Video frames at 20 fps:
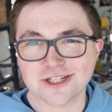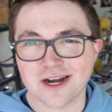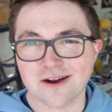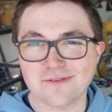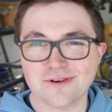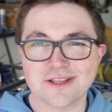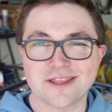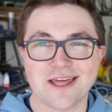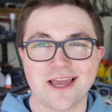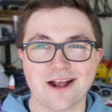and
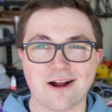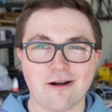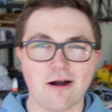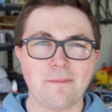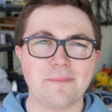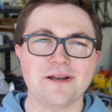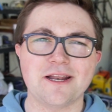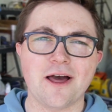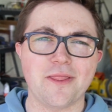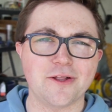everything, or
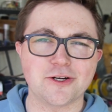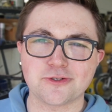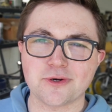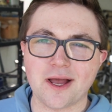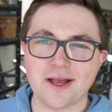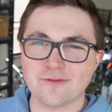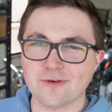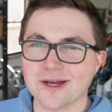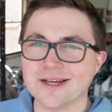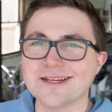up and down the
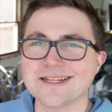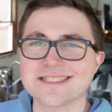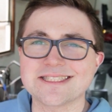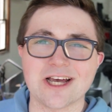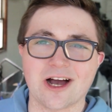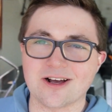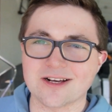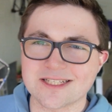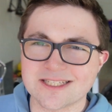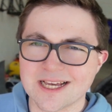driveway, it
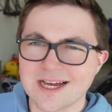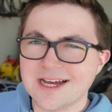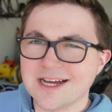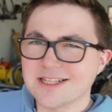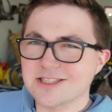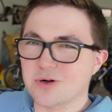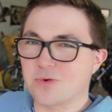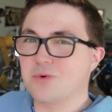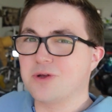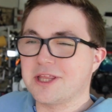sucks.
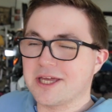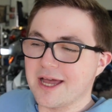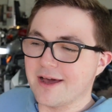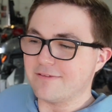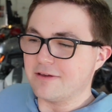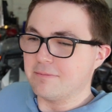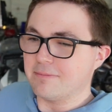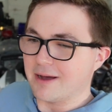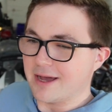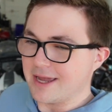It's a really
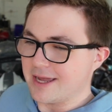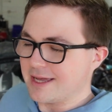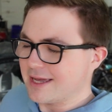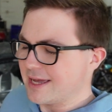heavy bike,